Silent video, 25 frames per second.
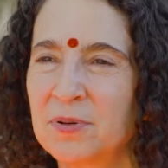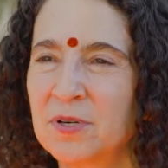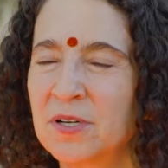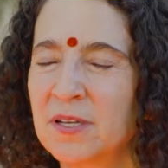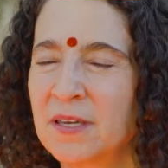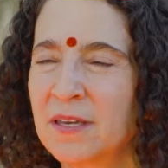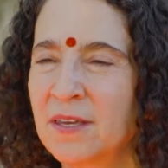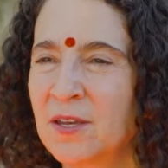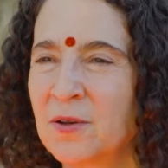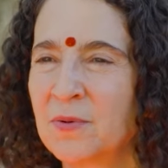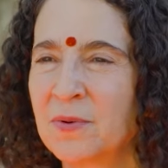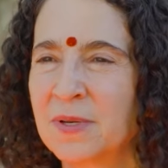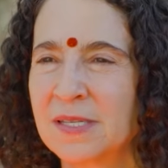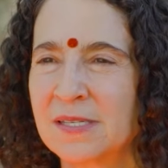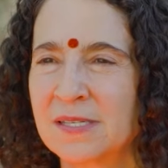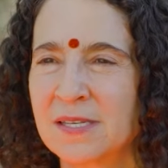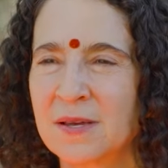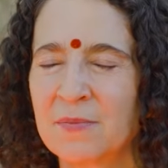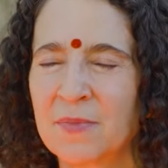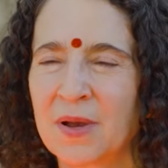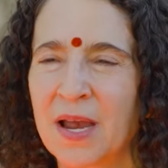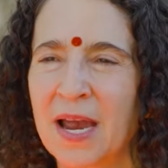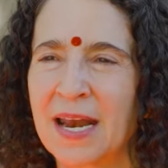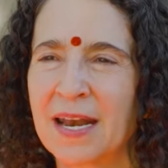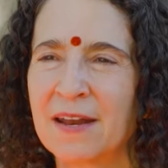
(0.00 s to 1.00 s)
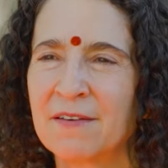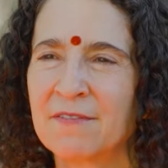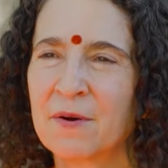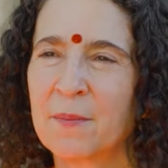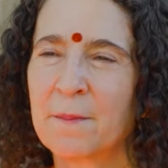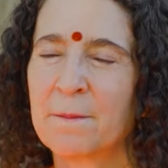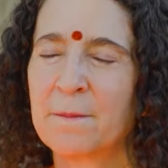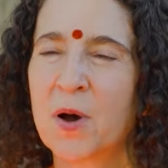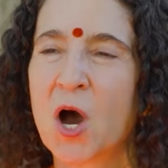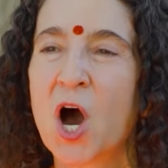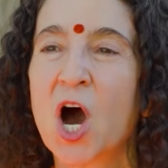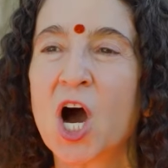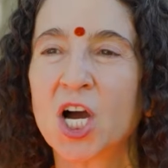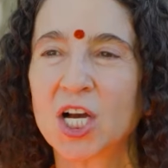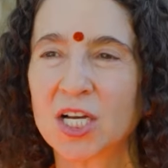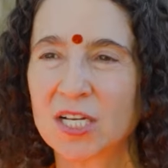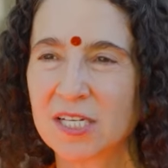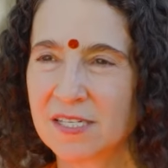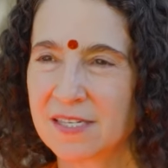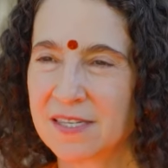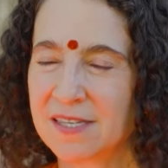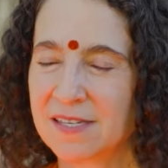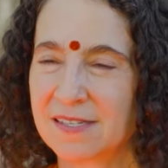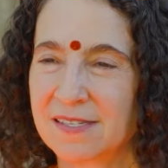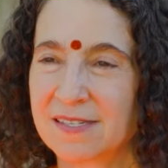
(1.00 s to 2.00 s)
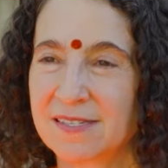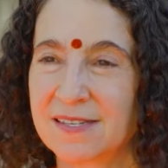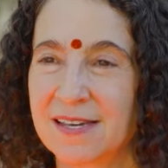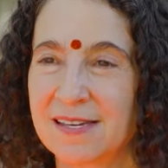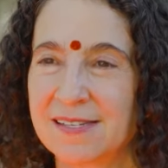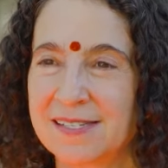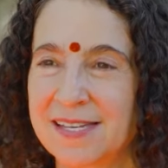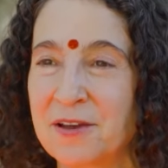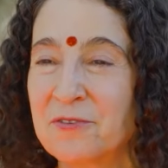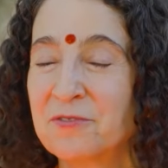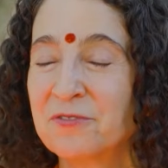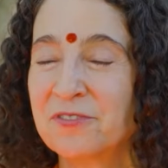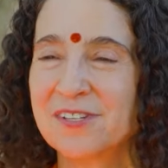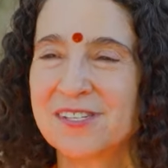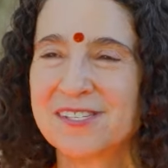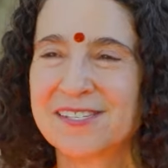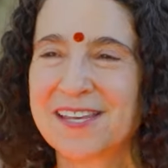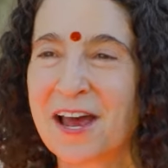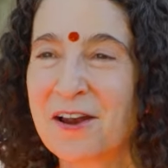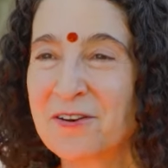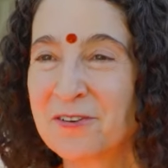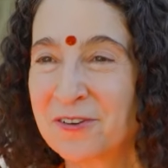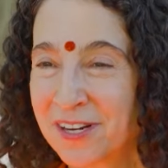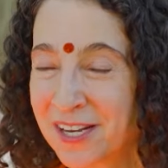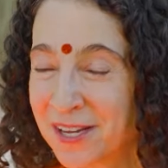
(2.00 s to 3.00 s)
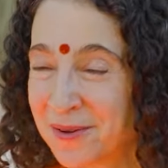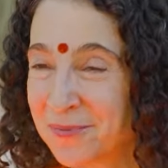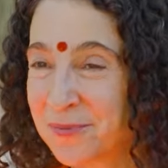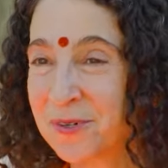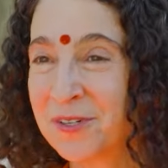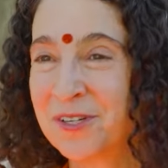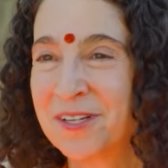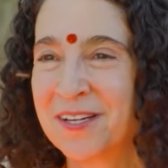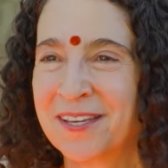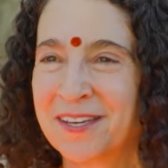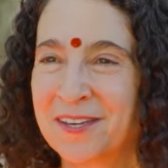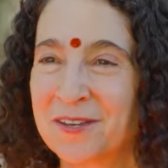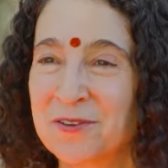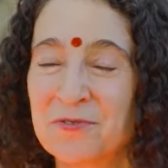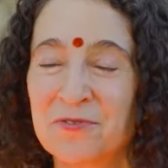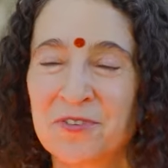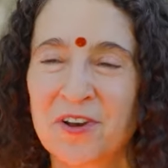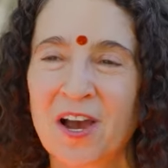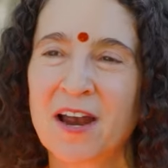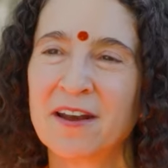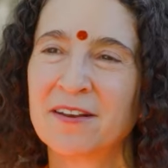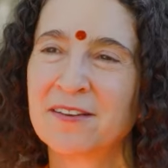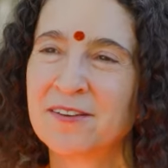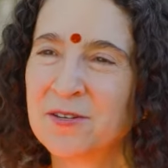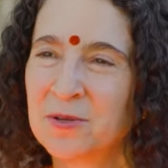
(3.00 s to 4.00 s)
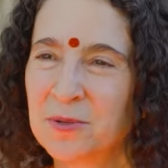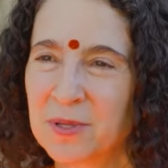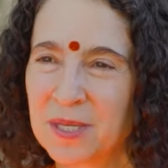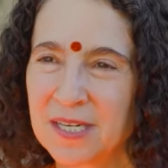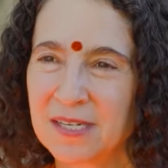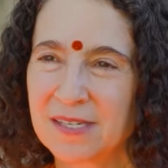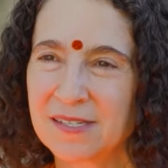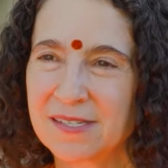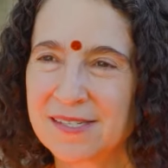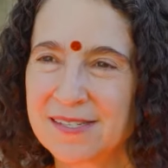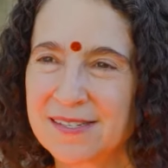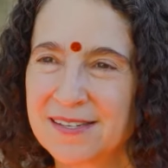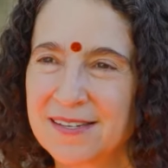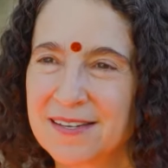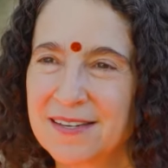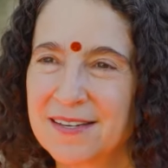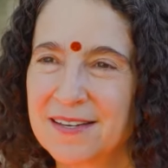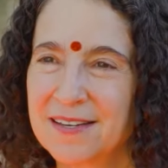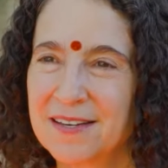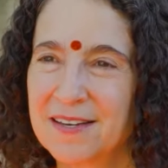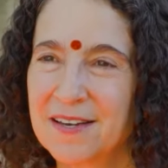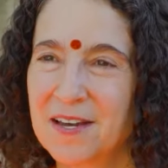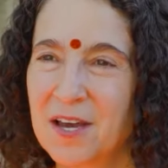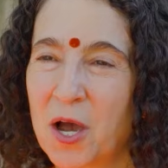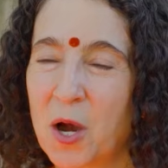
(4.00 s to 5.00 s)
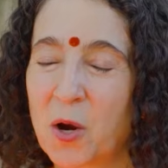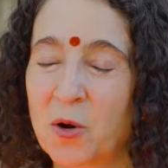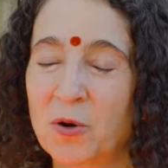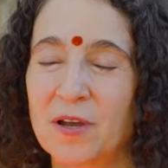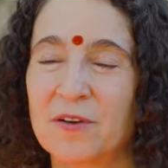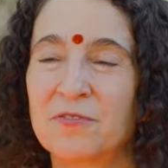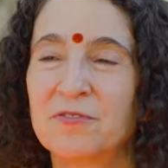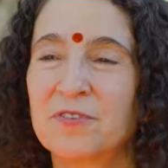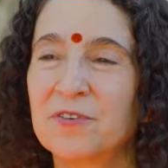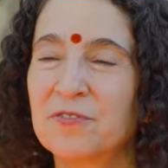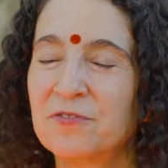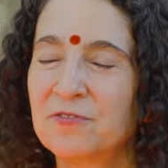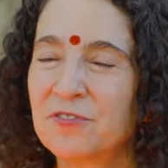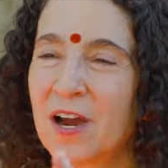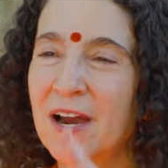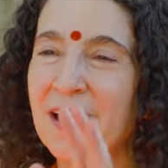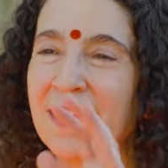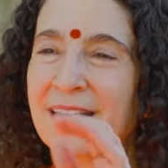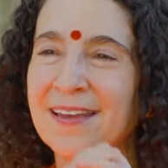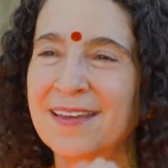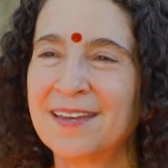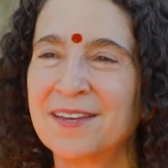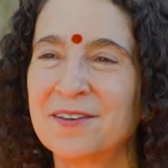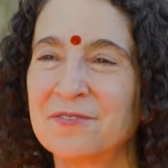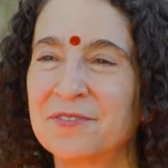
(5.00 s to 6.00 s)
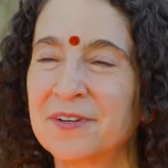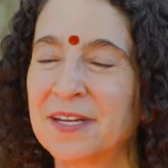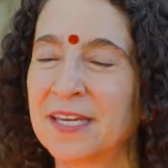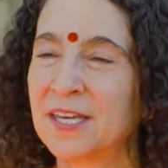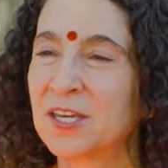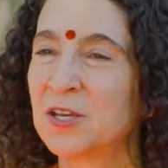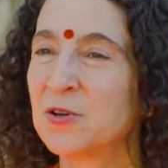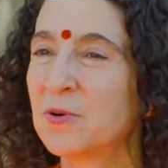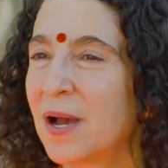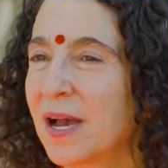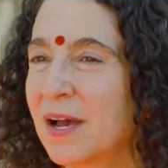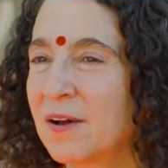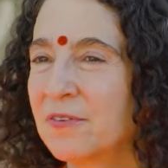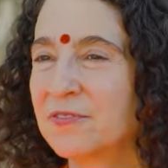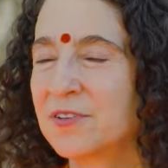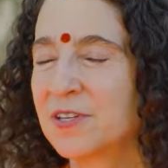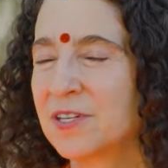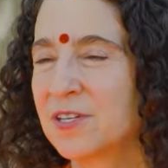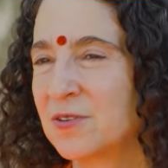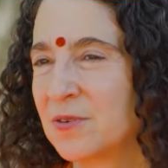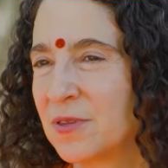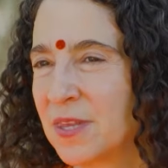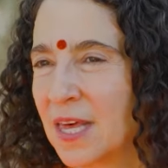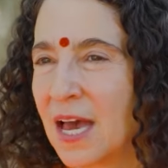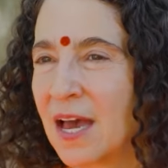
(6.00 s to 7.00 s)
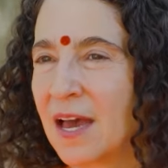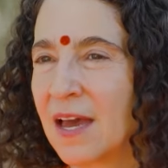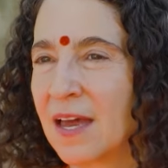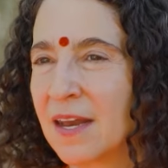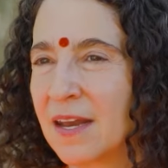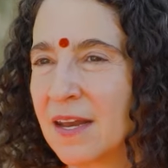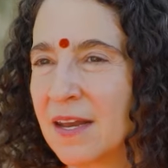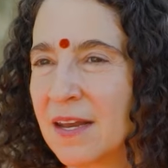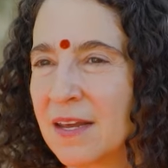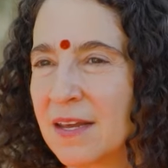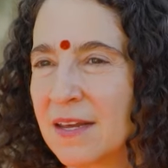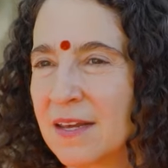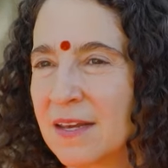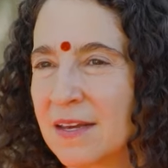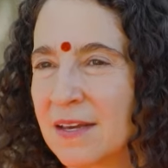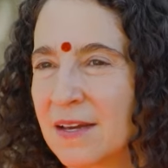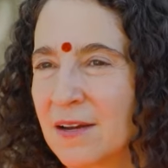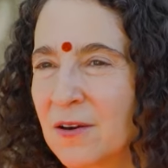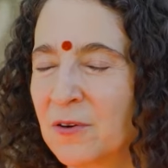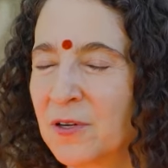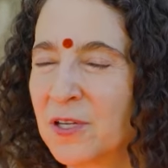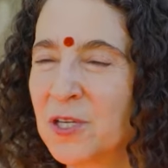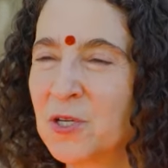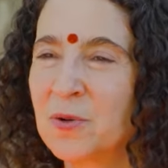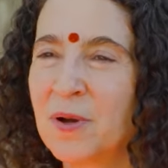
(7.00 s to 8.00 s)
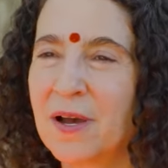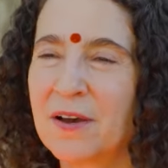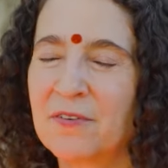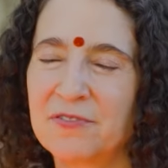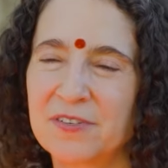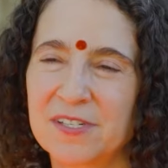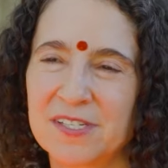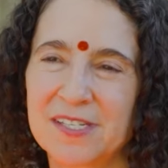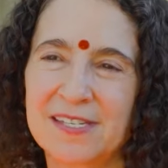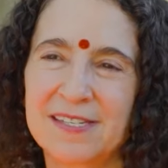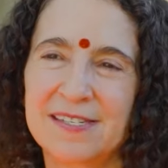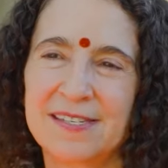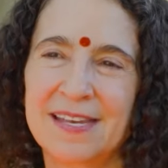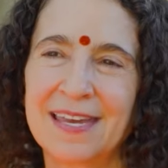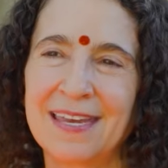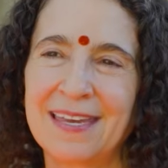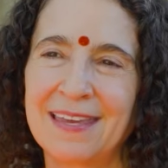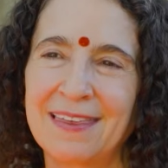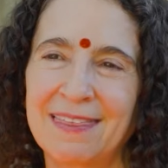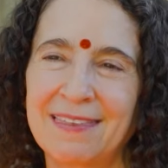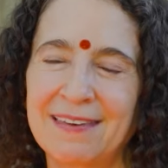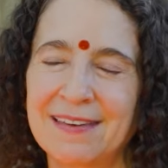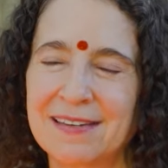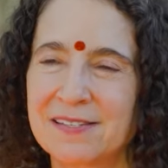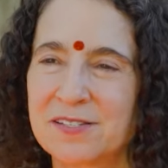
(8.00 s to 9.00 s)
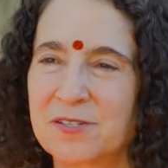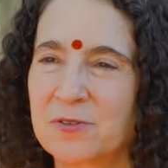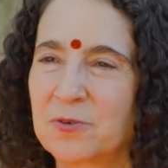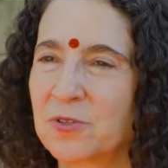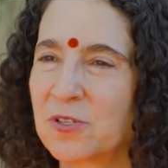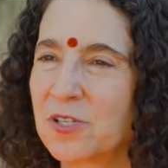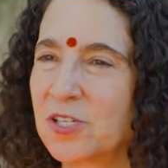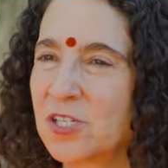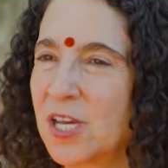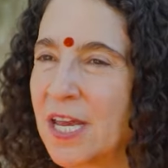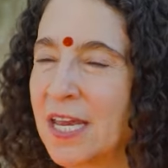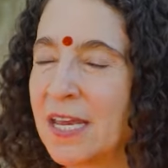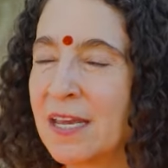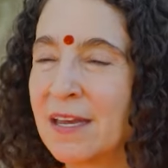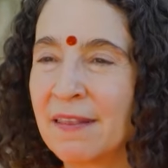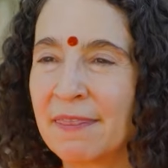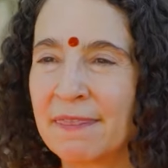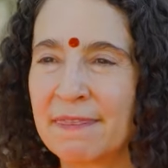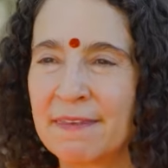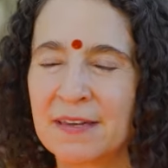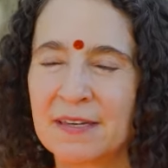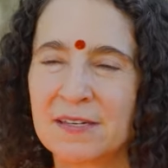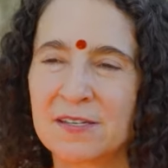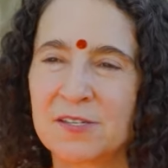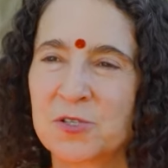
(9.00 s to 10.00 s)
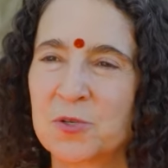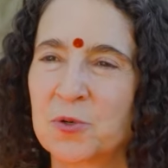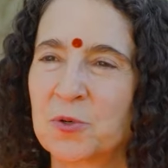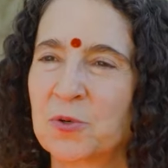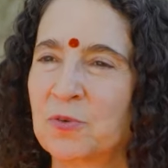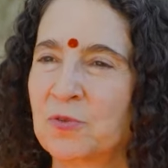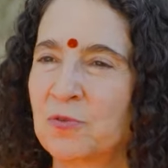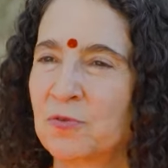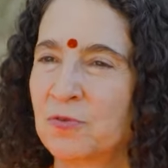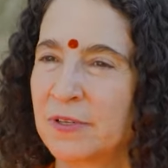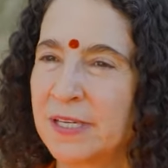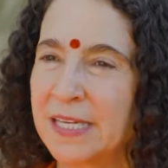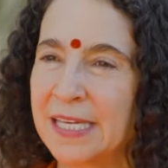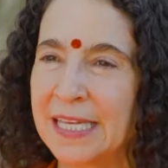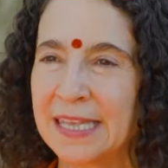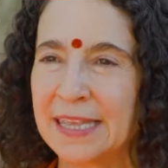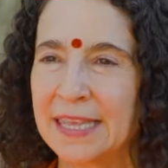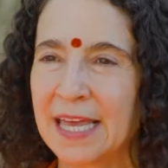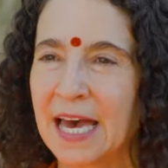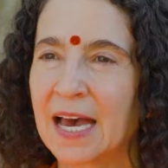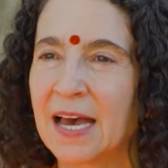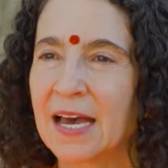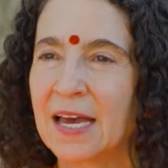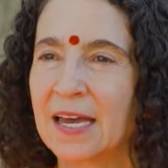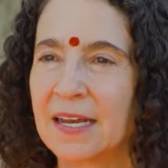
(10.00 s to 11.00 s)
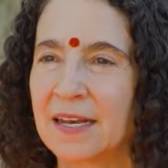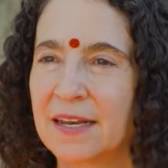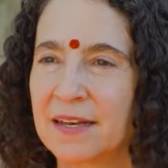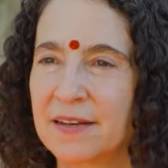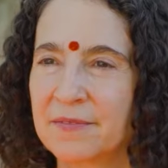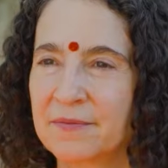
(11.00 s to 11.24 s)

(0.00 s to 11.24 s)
putting you in some kind of a box that says every Saturday morning you've got to do this, or every Friday evening you have to do that, or you have to say this or chant this or read that